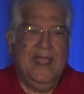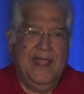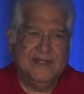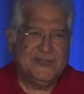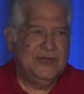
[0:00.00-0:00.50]

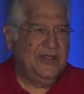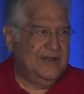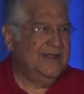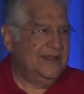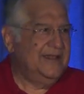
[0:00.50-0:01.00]
And so, you
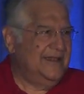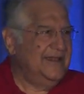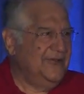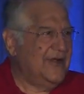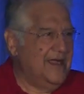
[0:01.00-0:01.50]
know,
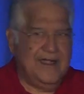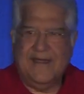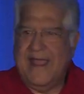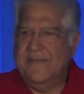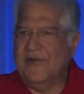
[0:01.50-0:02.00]
you can't
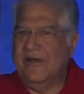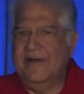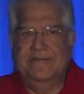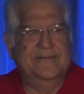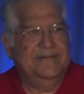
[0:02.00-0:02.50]
RAM,
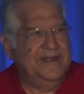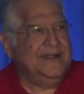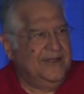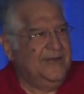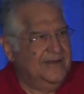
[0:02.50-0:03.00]
ROM, uh,
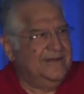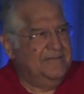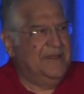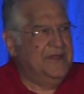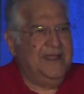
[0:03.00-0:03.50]
you know,
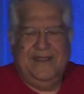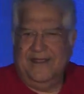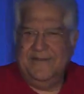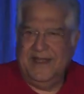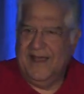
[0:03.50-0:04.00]
memory.
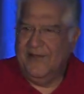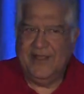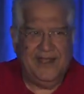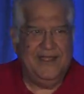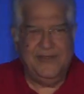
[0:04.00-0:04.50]
I mean, how
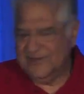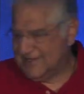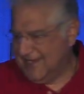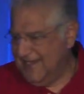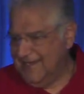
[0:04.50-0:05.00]
the hell do you
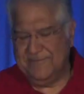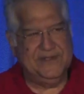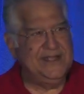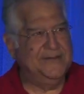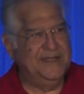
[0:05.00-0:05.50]
say it in
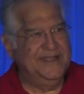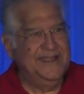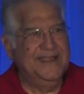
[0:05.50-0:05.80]
Punjabi?